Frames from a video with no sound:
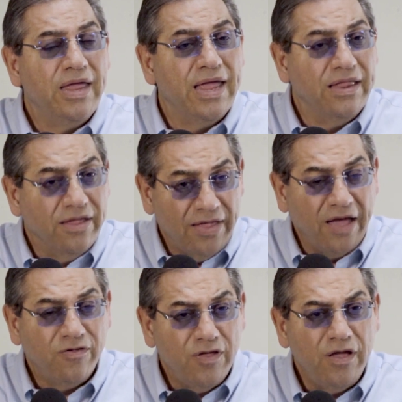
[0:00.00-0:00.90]
and the
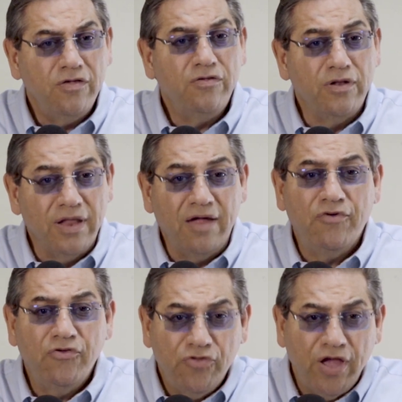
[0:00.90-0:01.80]
next thing is
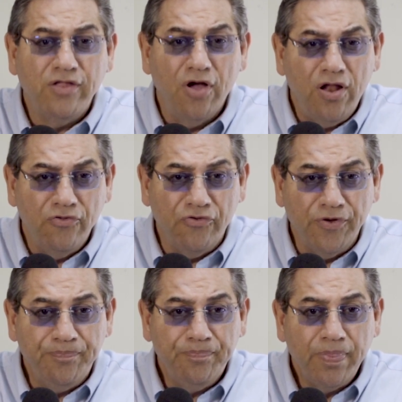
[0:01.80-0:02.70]
leverage technology
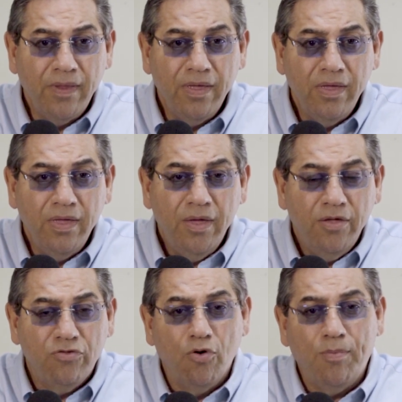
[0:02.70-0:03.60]

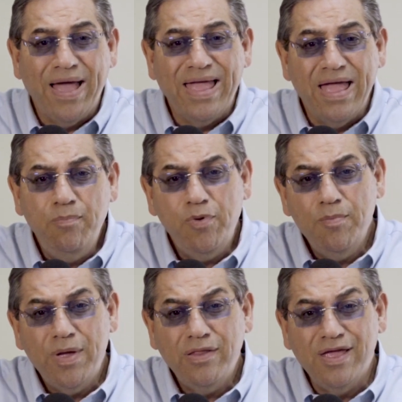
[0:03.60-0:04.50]
so by
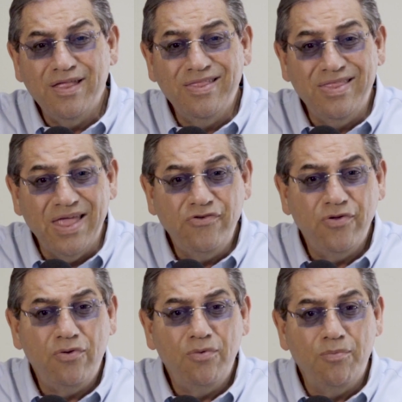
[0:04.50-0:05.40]
implementing
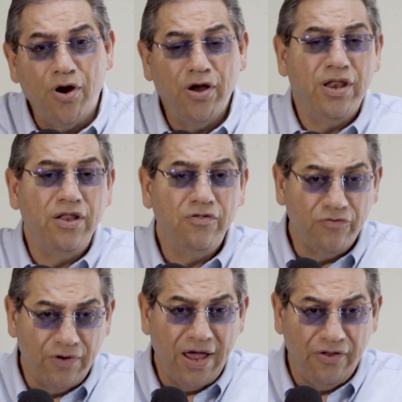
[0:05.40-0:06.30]
digital marketing
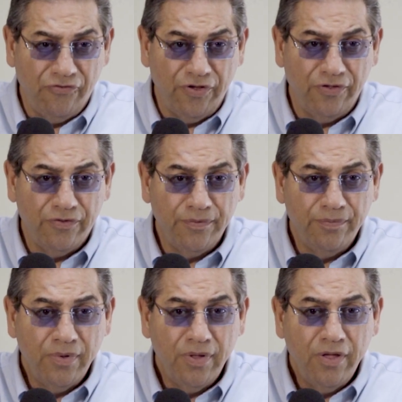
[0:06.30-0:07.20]
strategies
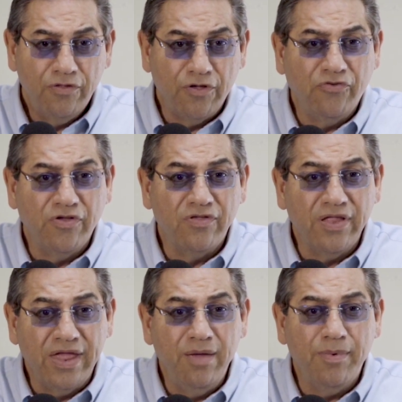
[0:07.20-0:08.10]
such as
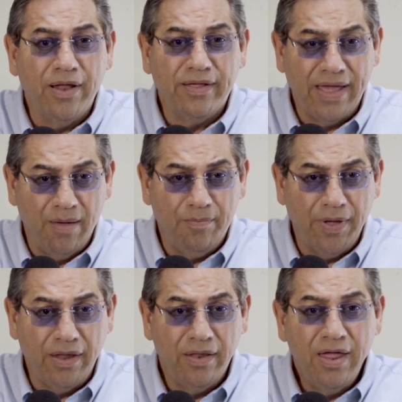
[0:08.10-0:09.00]
an email
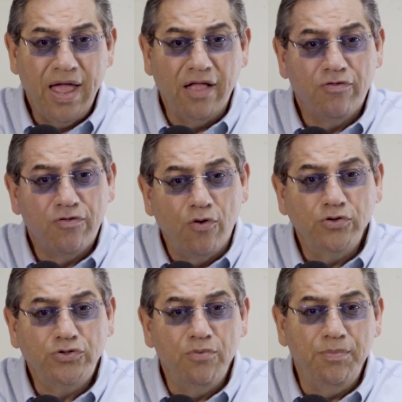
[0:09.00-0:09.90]
campaign and
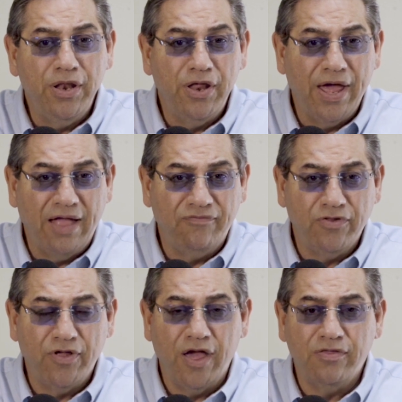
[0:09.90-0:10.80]
social media
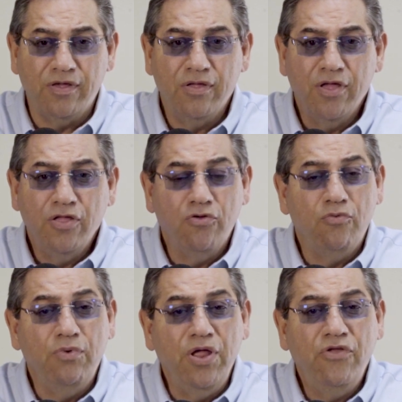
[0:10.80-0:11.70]
advertising
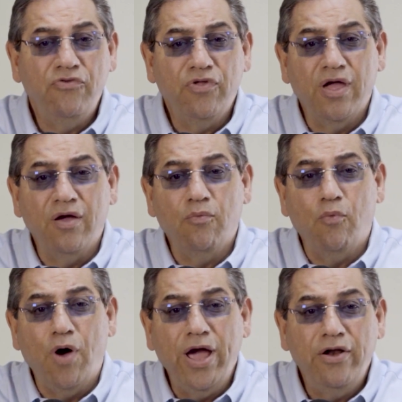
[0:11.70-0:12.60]
to reach a
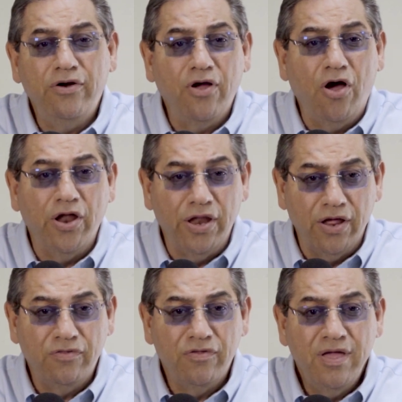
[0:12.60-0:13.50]
wider
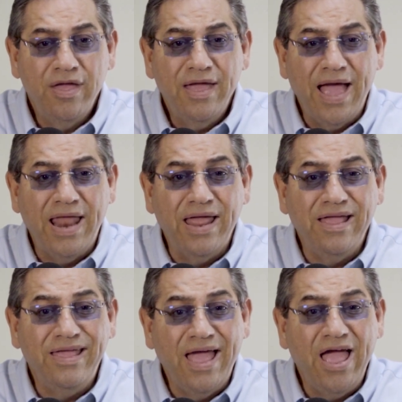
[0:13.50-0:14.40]
audience and
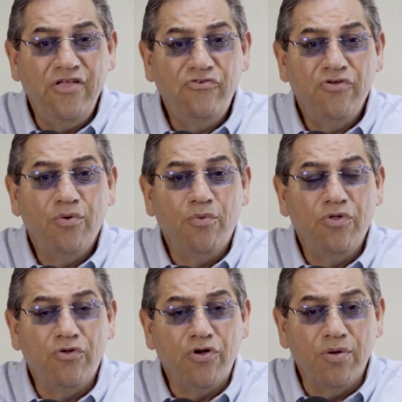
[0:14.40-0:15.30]
engage
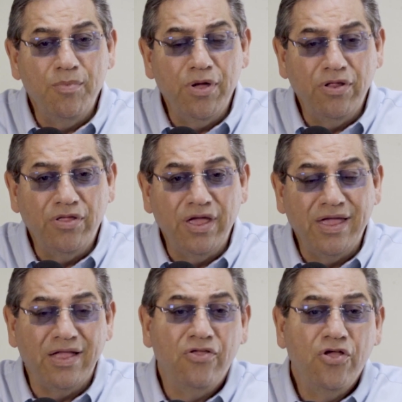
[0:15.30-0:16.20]
with your community
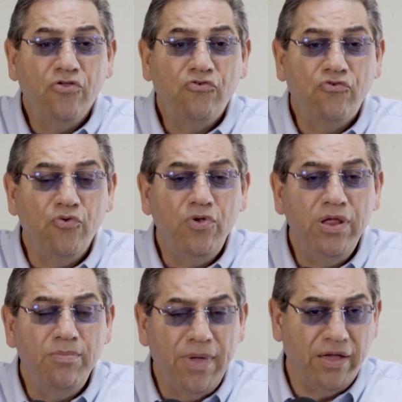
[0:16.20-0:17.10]
can
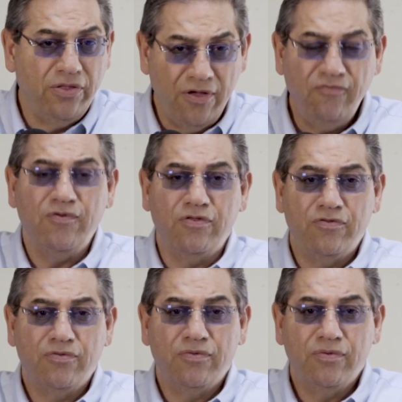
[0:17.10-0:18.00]
truly make a
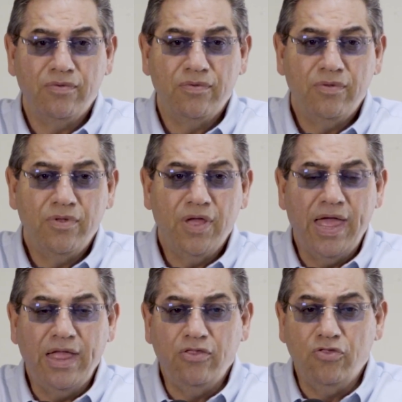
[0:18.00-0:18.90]
difference.
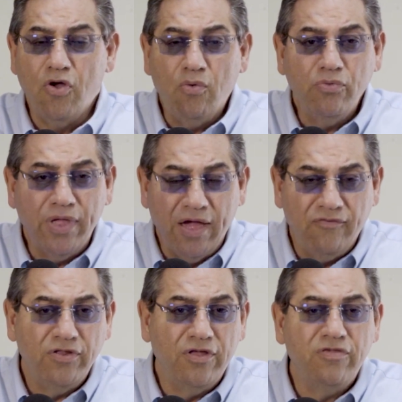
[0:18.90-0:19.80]
Don't
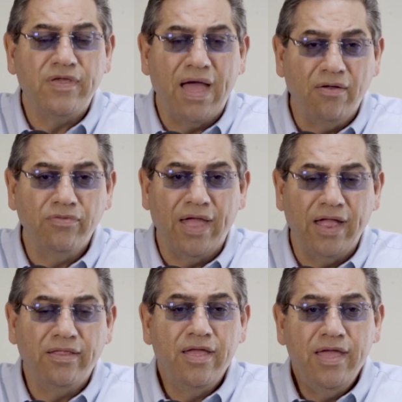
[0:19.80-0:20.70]
ever discount
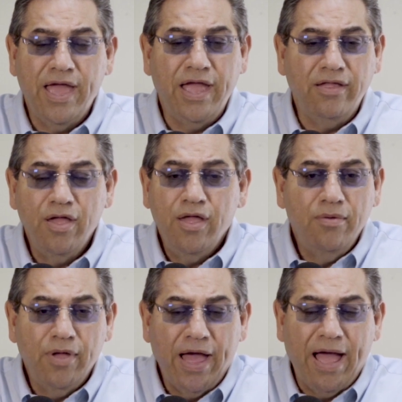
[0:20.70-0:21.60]
that, hey,
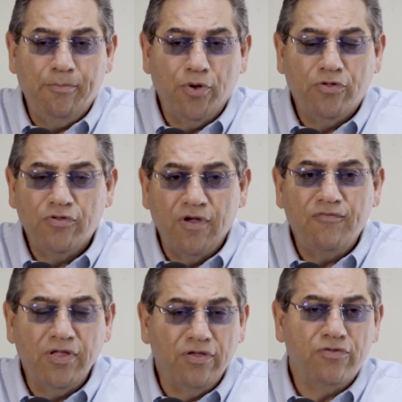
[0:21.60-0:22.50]
I put
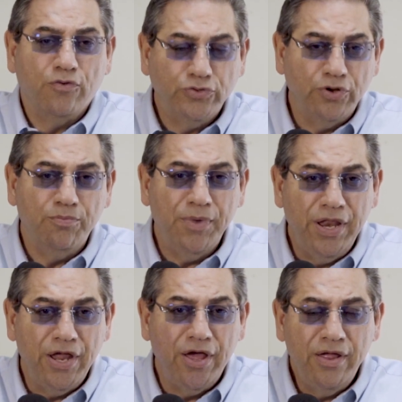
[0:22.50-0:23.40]
stuff on the social
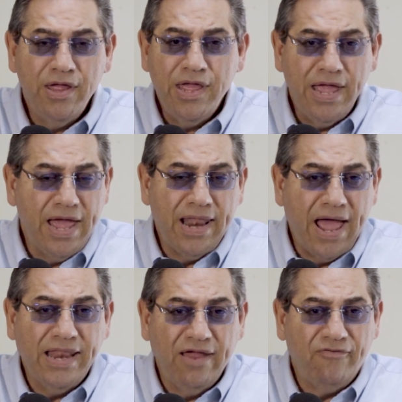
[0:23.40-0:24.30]
media and
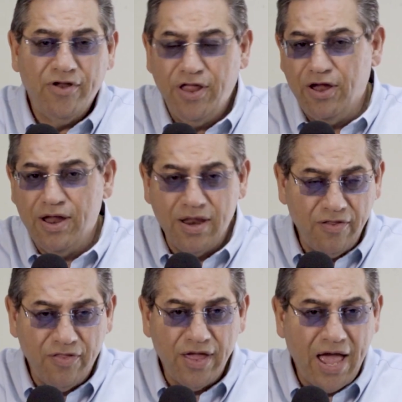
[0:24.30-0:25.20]
I never hear
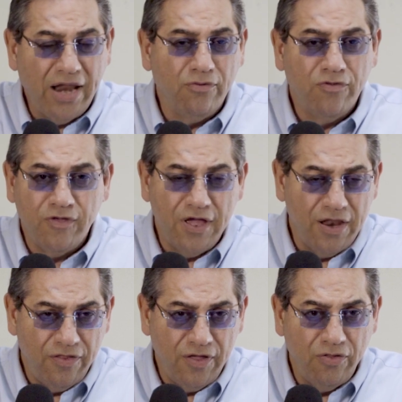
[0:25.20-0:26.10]
anything. I don't see
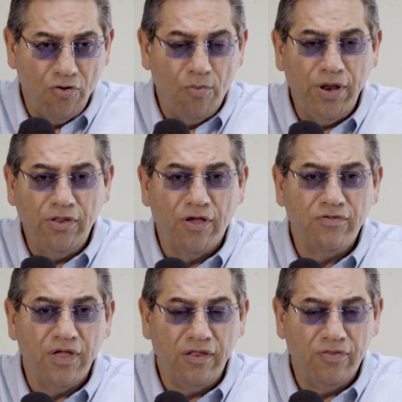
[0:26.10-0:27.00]
anything. Nobody
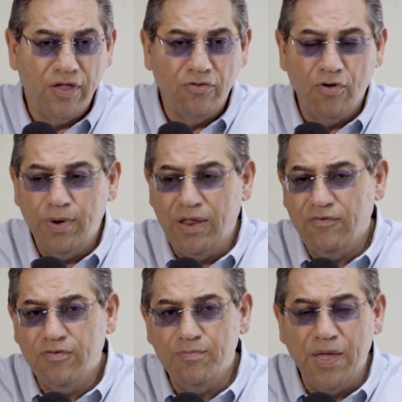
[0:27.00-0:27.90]
does anything. Nobody
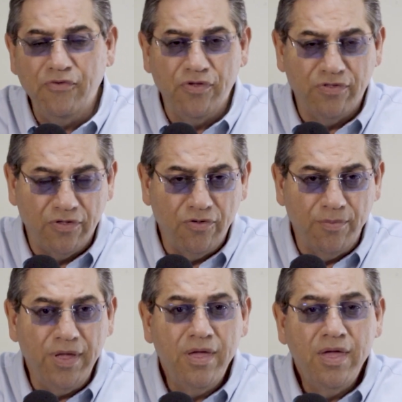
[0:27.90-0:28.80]
ever mentions it to
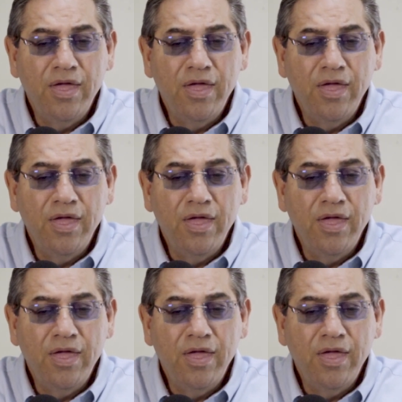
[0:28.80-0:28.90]
me